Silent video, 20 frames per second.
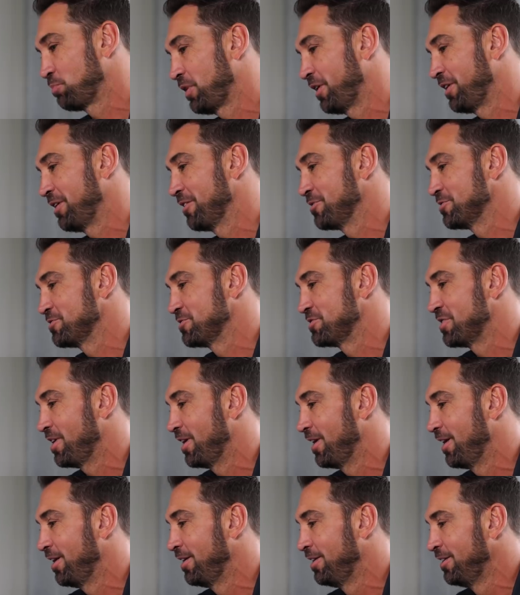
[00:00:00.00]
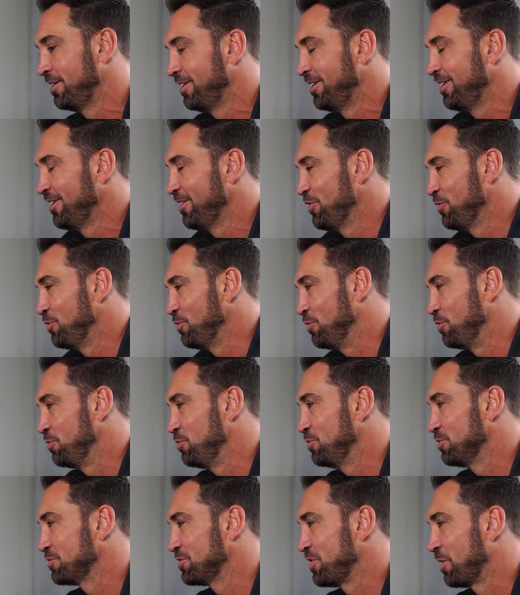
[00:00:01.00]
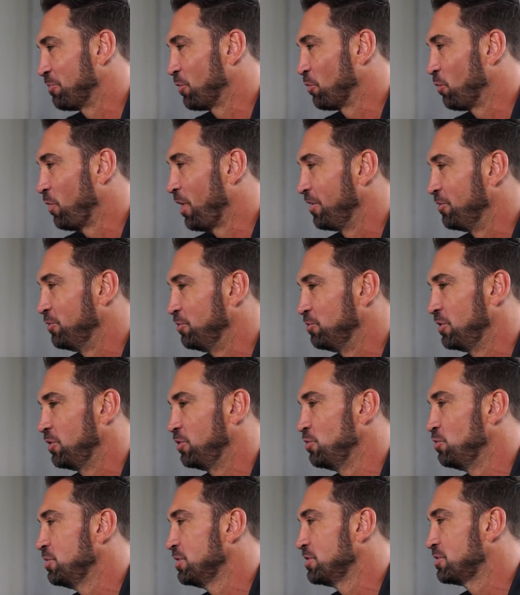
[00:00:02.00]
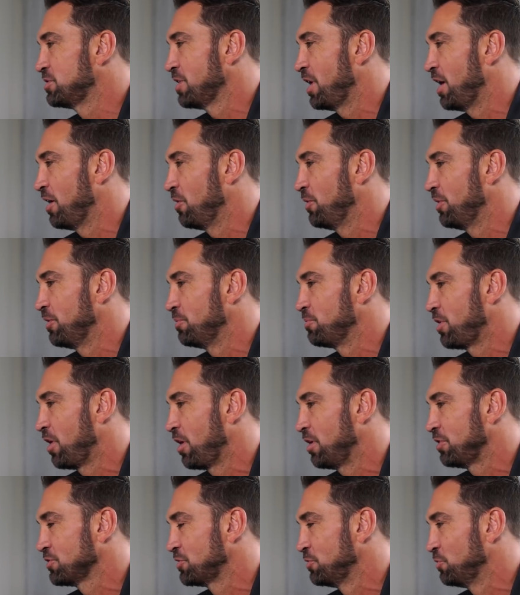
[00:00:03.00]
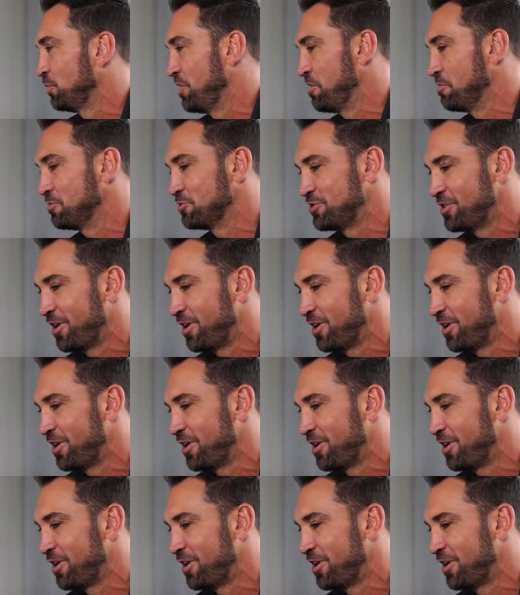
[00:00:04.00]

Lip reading: players. Who was number one? Who was William Karlsson when he was